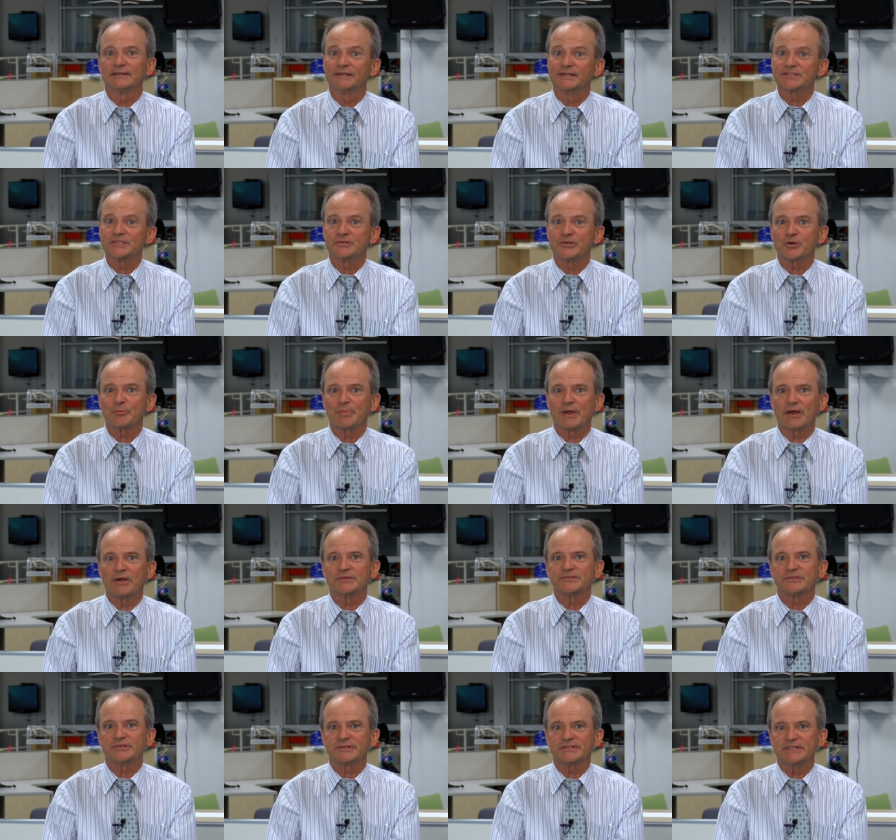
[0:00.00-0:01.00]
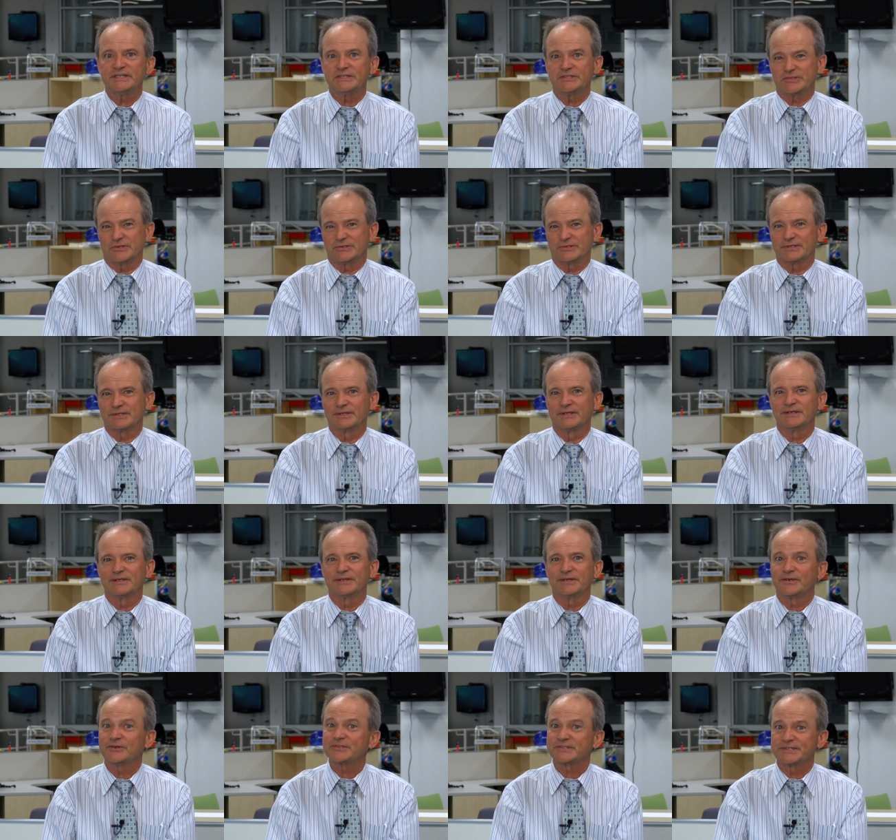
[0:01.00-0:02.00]
Listen to your parents and your teachers.
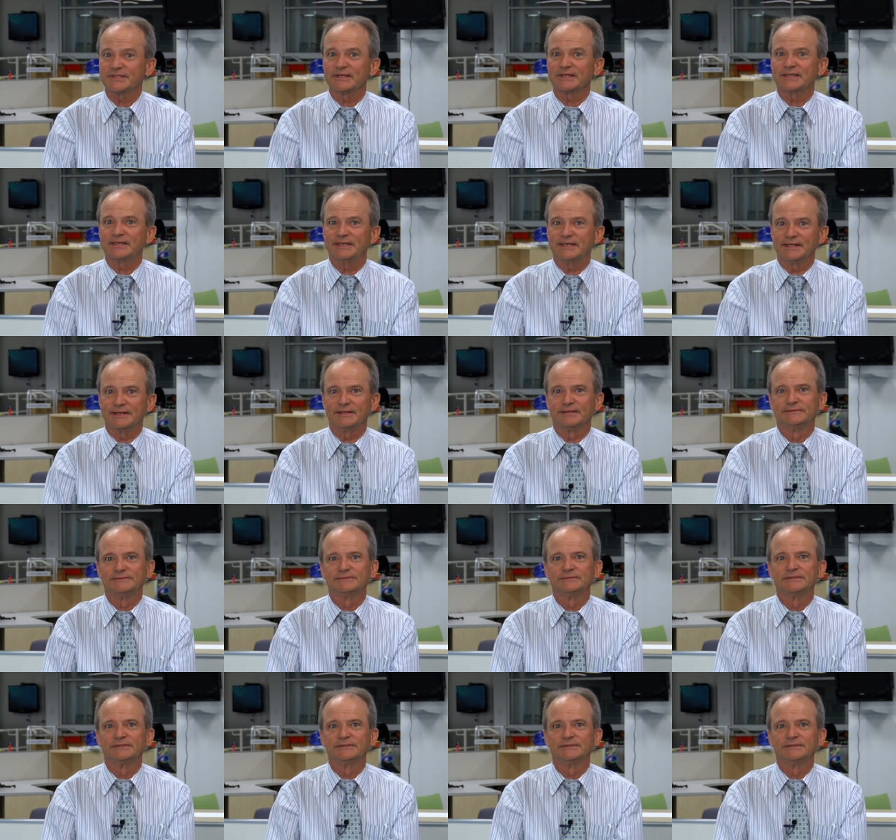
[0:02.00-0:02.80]
You're still a kid.